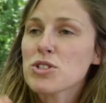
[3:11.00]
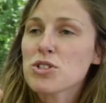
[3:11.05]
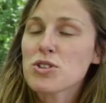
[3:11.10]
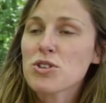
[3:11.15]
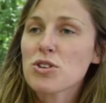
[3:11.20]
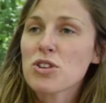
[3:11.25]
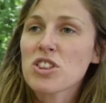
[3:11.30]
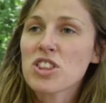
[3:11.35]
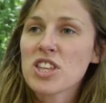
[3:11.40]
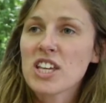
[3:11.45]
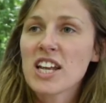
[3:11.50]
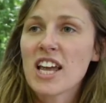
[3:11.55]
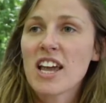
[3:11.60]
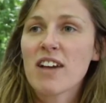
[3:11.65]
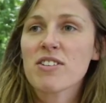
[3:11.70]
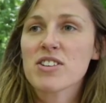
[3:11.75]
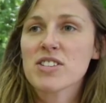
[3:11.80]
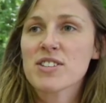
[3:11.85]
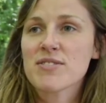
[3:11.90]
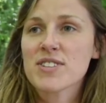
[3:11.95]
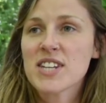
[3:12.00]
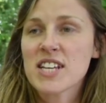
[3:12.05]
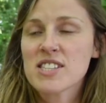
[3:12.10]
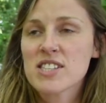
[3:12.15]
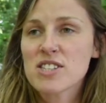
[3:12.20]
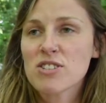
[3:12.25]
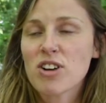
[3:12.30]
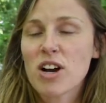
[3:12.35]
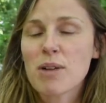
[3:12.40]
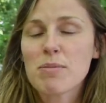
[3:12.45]
to thin areas of dense
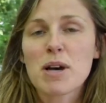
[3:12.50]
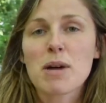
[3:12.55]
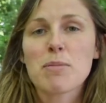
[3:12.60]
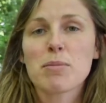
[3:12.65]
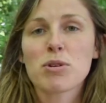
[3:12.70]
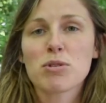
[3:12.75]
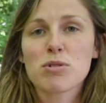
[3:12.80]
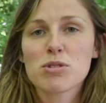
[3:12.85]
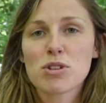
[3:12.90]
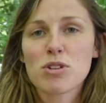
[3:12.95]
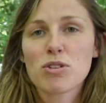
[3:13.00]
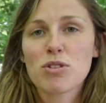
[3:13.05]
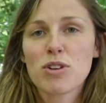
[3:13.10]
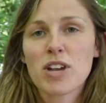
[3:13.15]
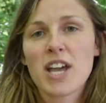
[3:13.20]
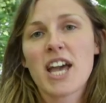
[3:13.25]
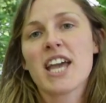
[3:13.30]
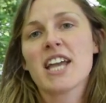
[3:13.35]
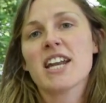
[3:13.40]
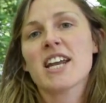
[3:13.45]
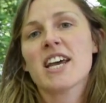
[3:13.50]
scrub, but also create